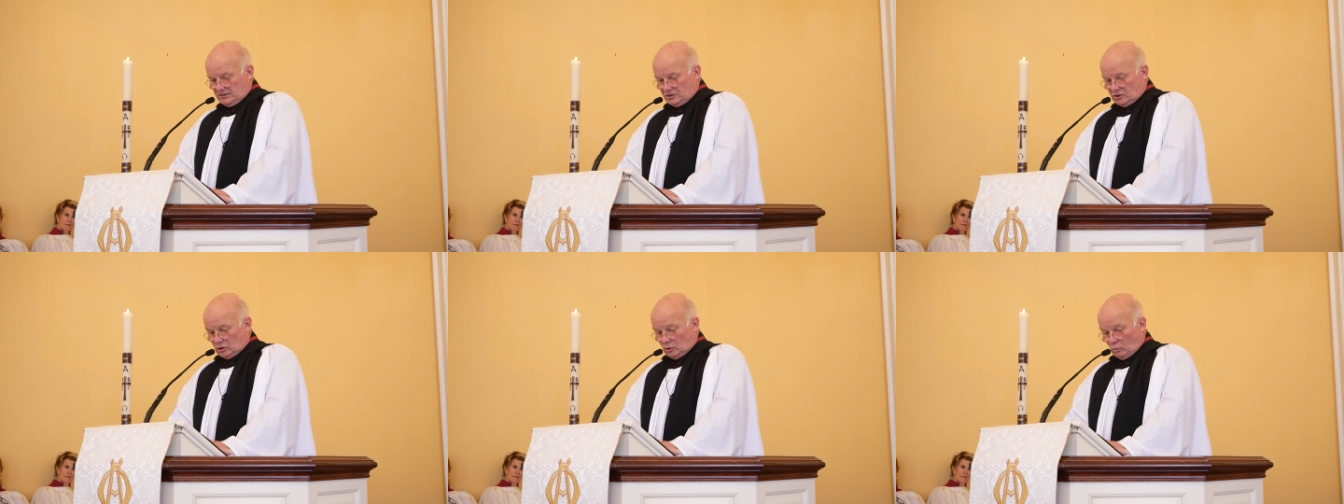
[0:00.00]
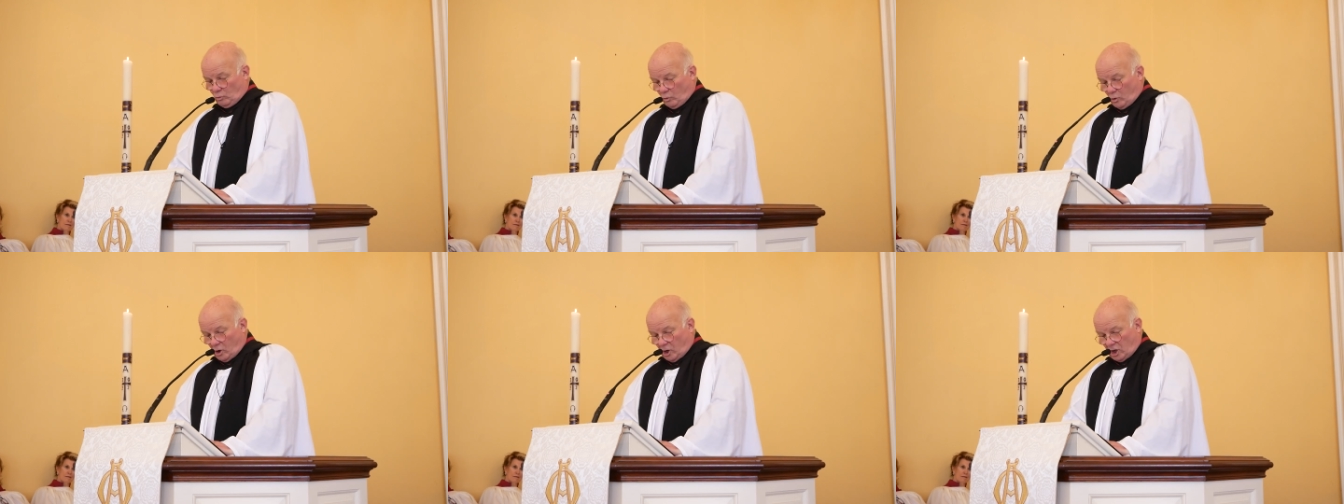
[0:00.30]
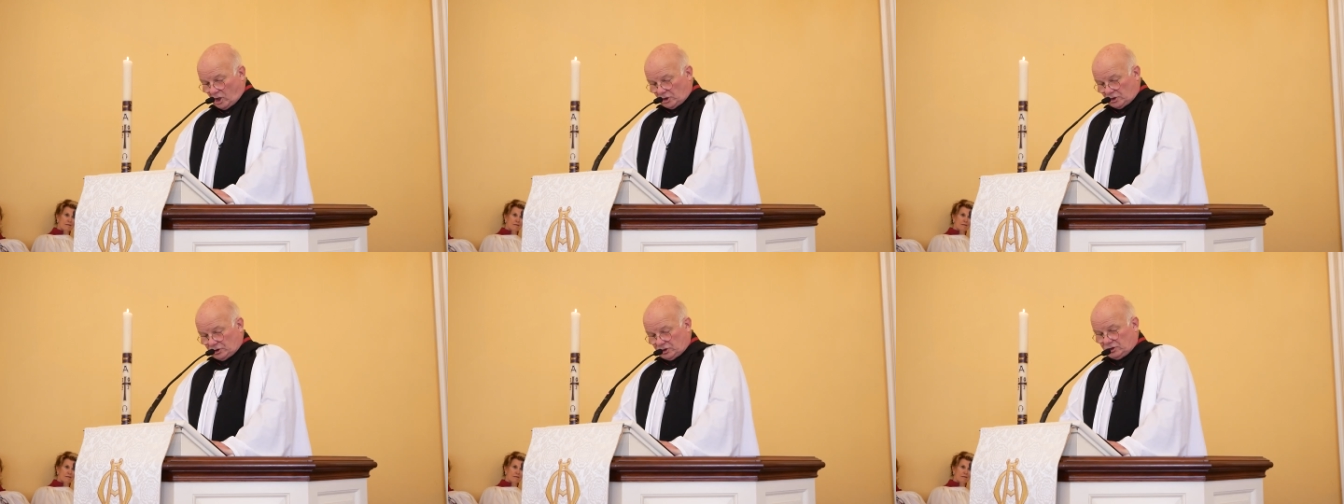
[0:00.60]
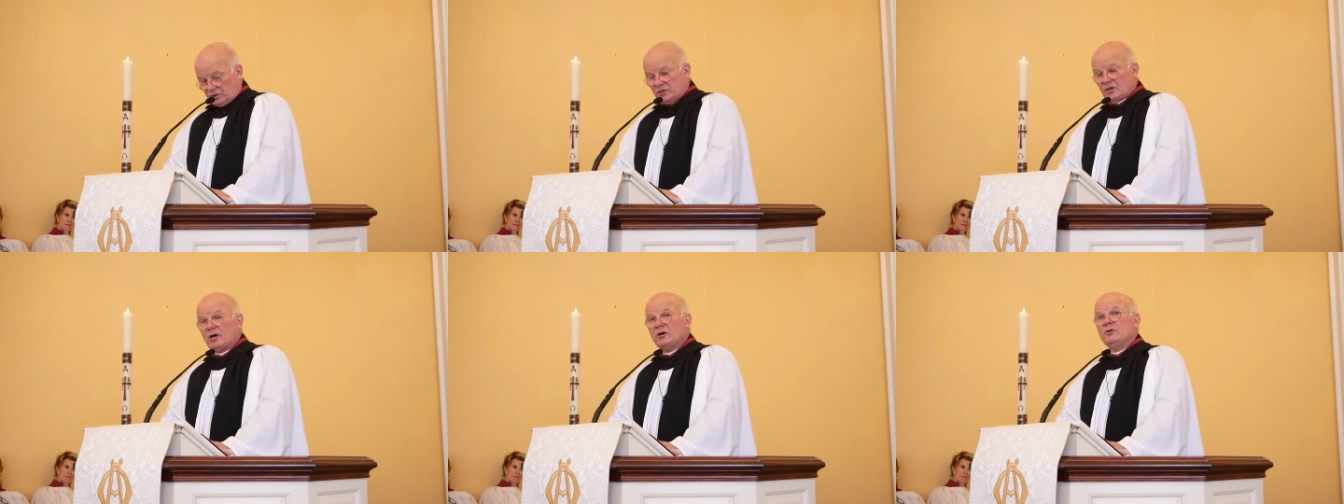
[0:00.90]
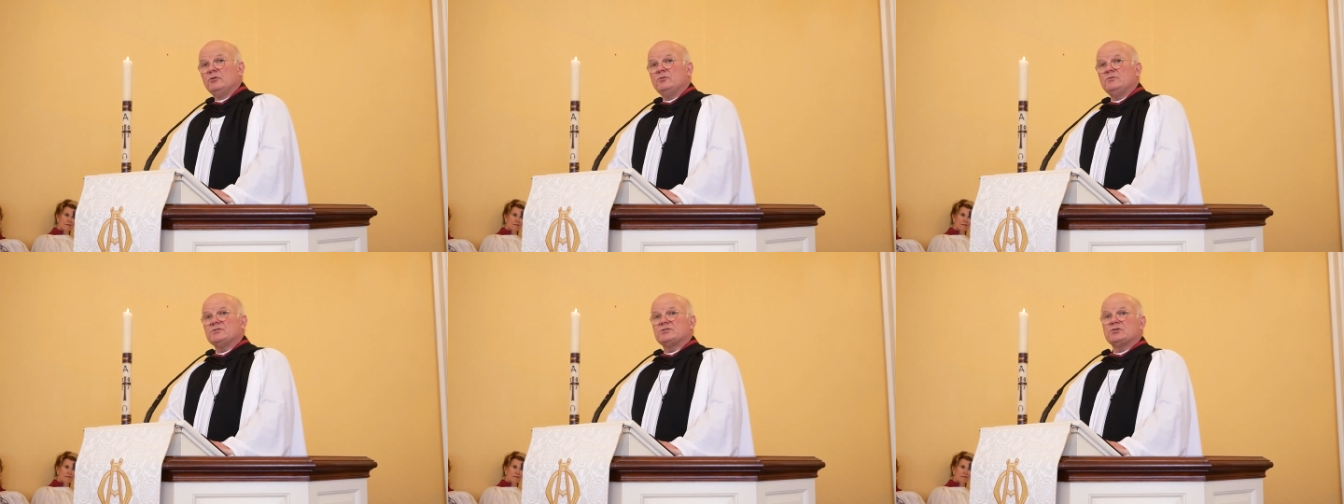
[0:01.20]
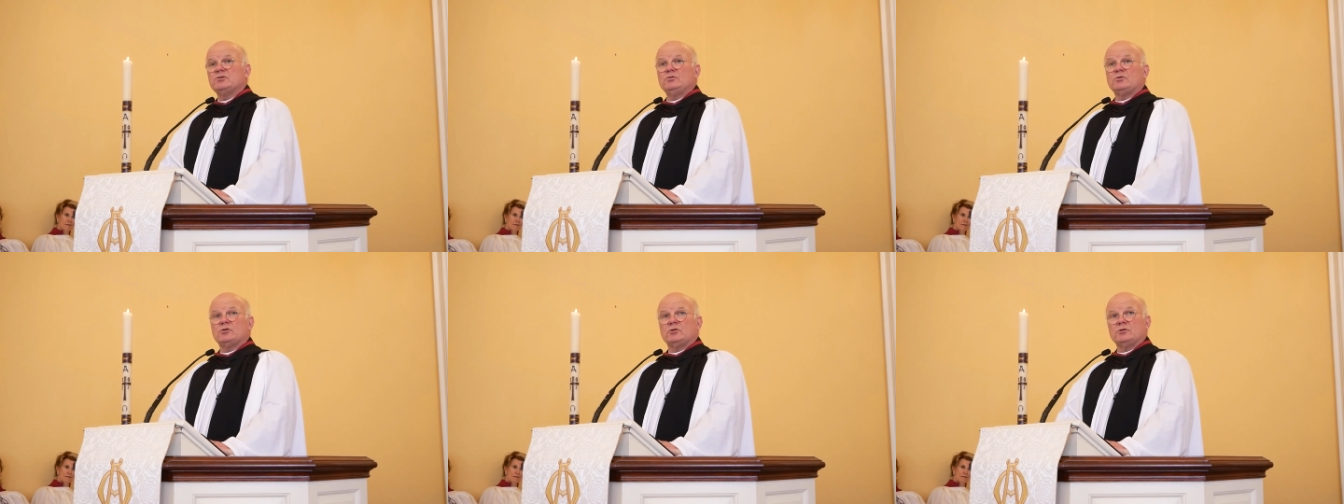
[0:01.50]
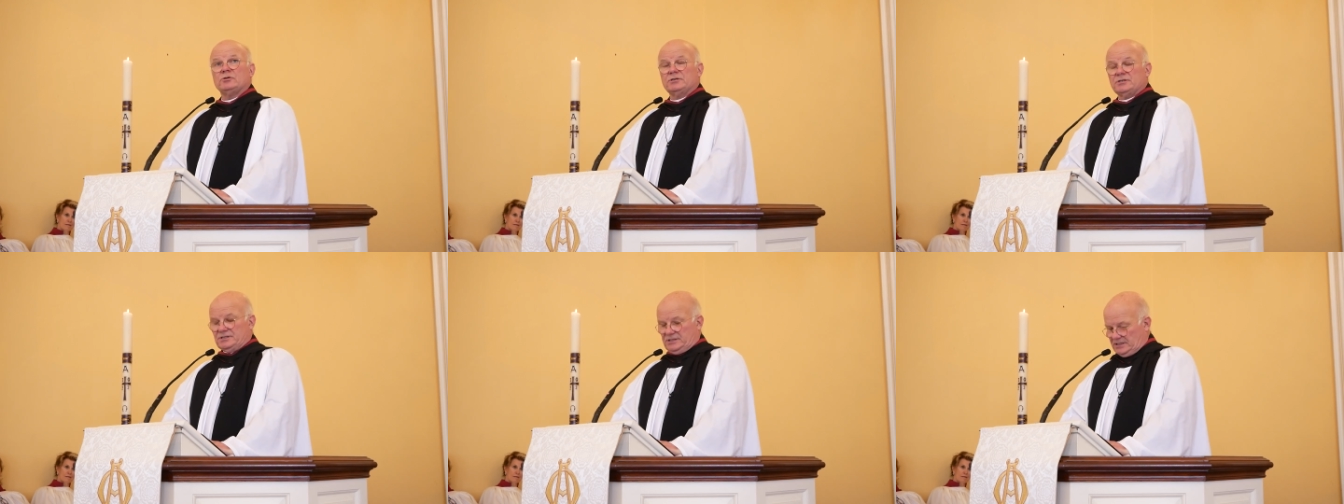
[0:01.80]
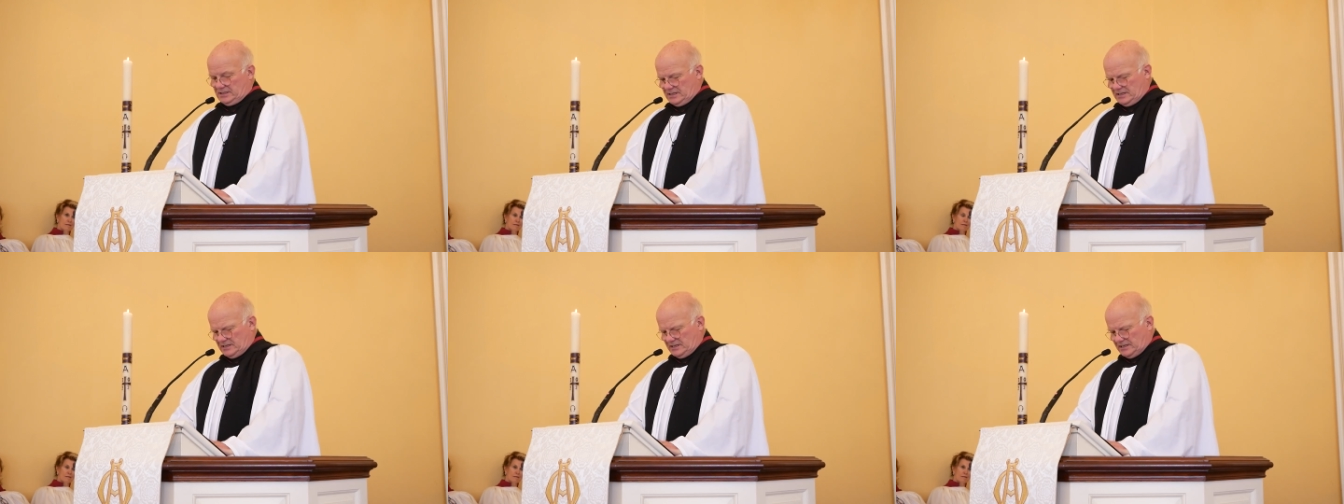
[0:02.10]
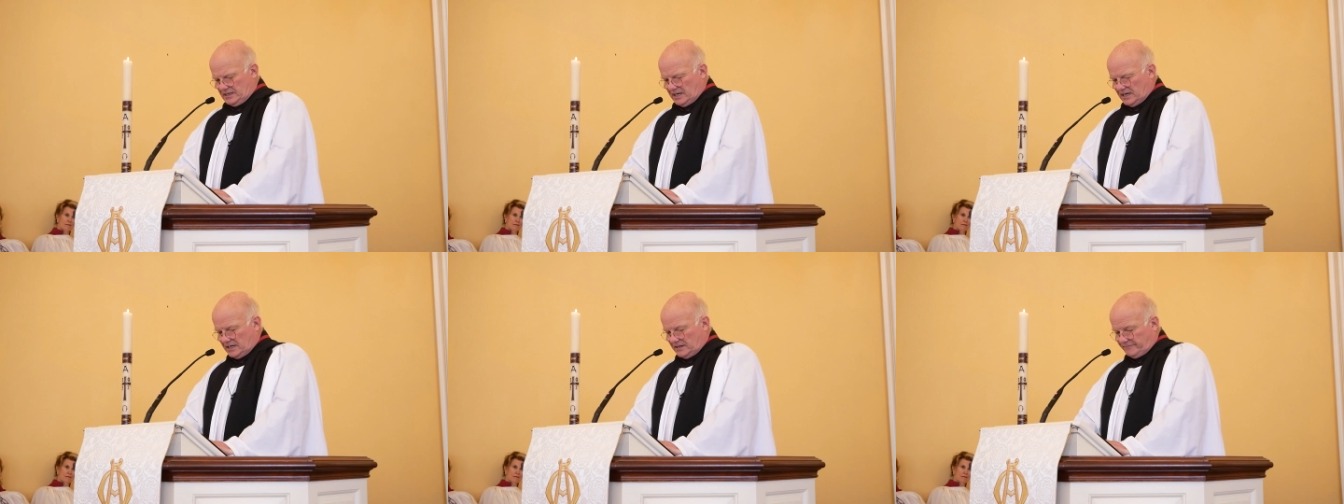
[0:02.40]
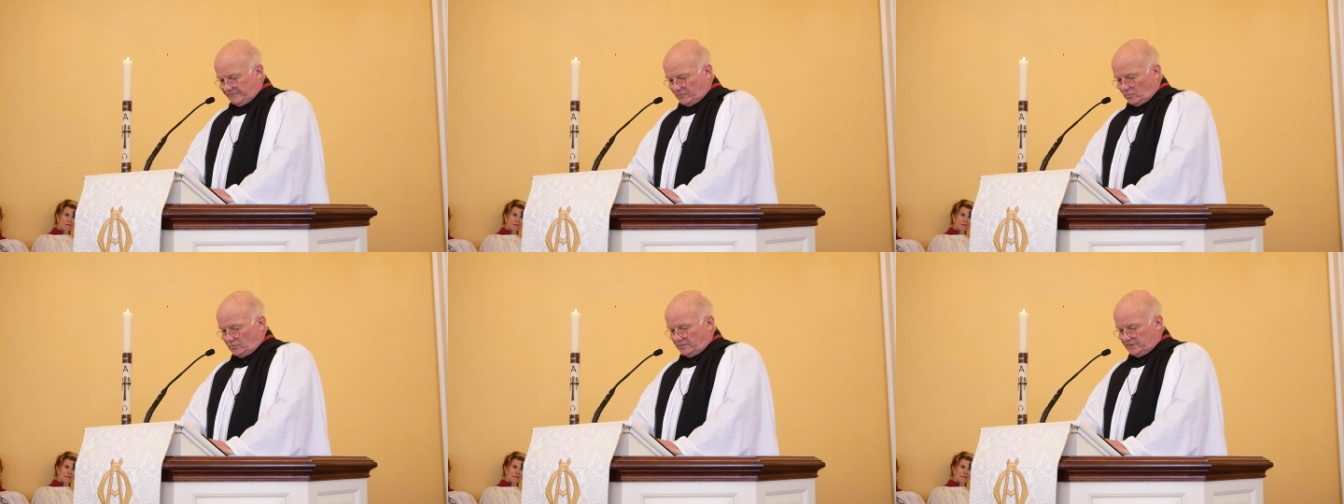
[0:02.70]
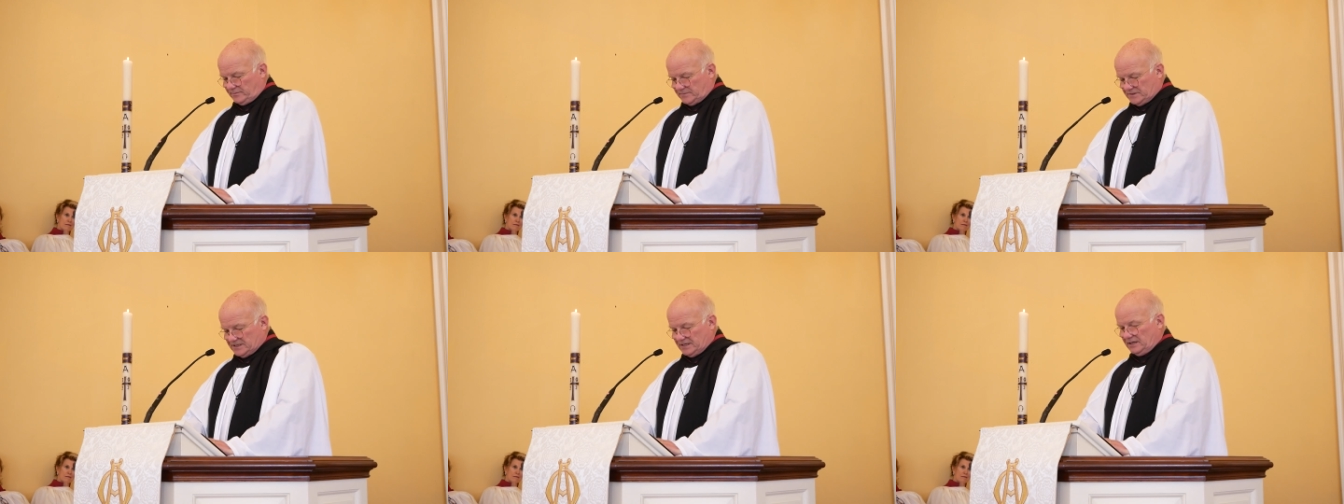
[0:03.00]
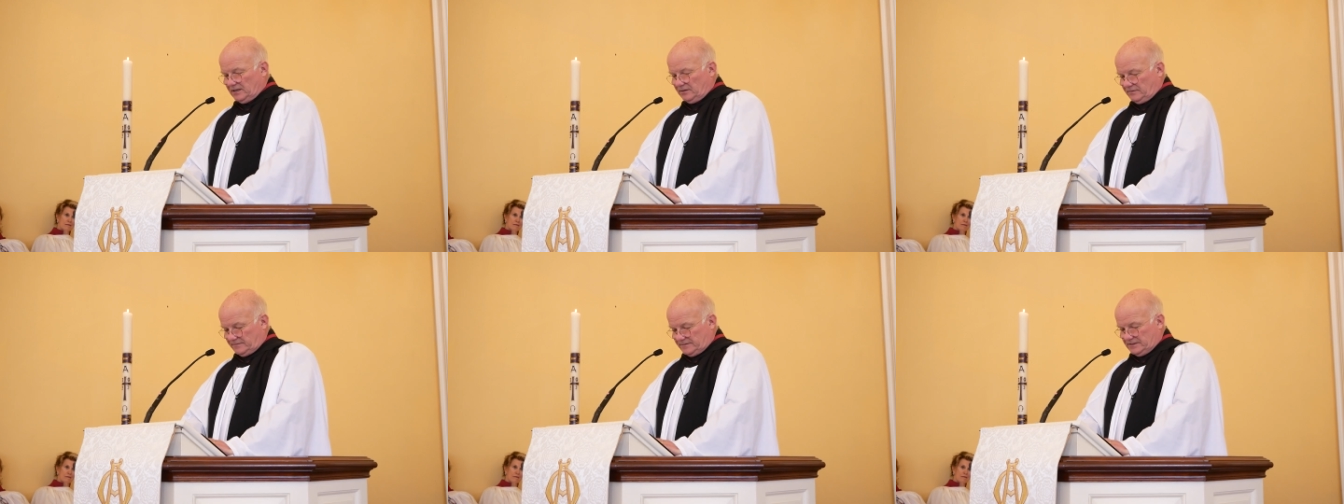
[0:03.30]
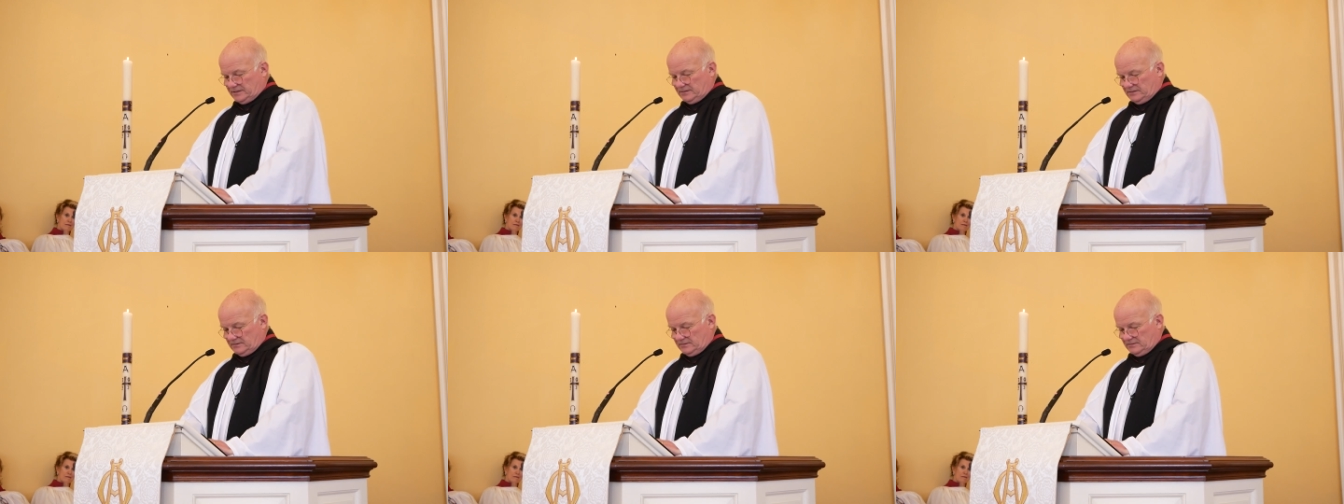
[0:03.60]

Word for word: to wash those who couldn't care for themselves.